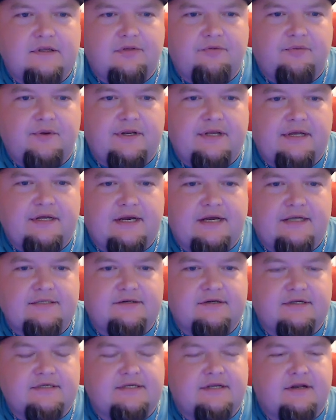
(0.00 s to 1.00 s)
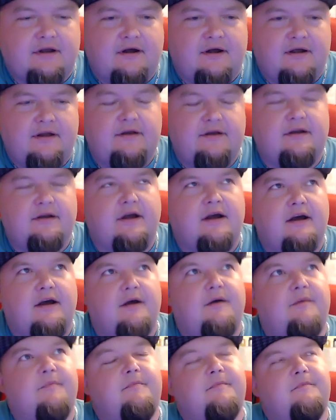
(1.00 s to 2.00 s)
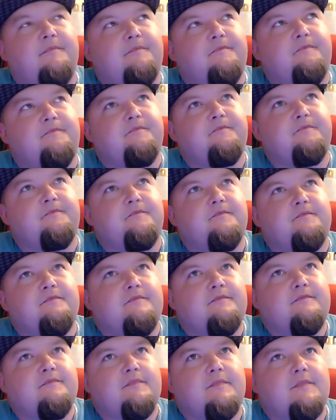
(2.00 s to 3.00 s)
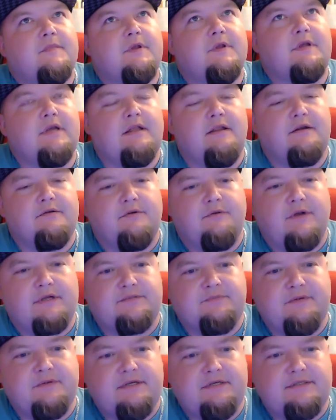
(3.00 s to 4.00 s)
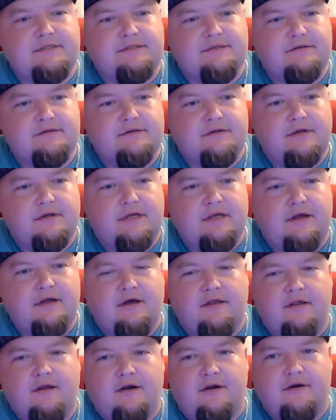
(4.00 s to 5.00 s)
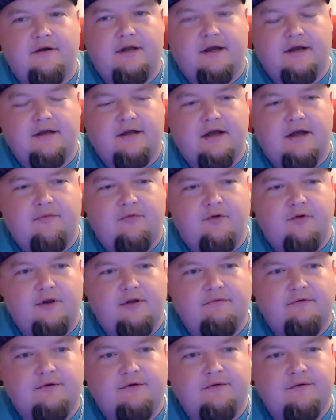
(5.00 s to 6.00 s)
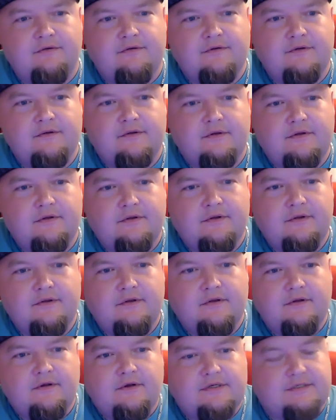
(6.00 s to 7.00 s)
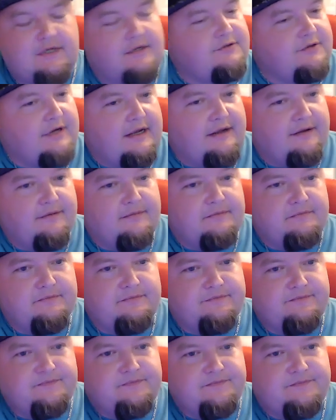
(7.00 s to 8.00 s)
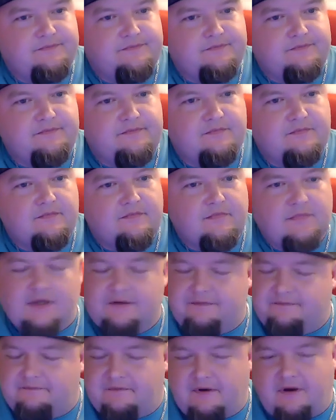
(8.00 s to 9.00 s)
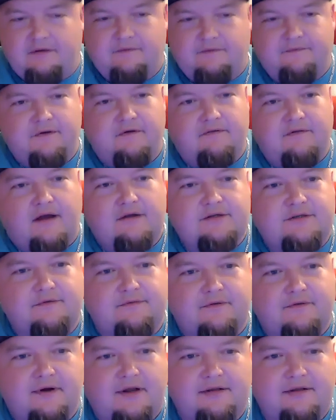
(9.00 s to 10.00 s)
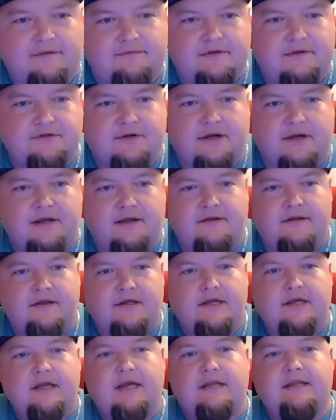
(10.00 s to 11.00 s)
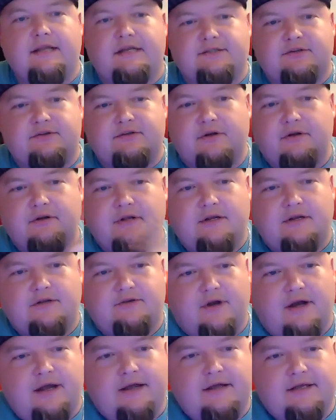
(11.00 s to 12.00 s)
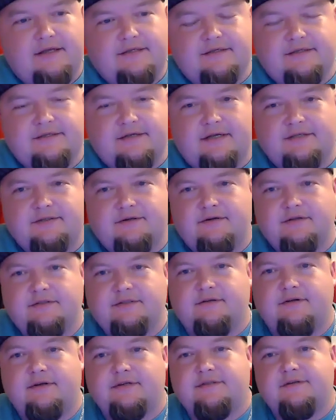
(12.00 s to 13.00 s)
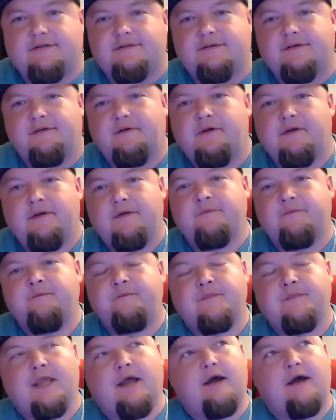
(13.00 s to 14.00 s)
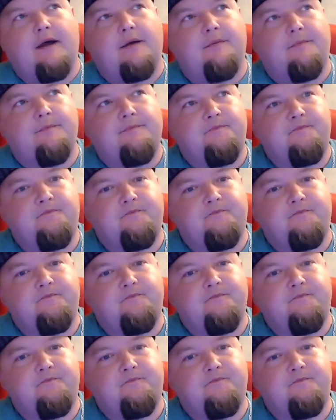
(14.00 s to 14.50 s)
3D custard is it on um, eLiquid Recipes, ELR.com or whatever? Because I'll try it. If, if you're vouching for it, I'll definitely try it. And yes, you do need to try it. Gives us custard. It's delicious. Um,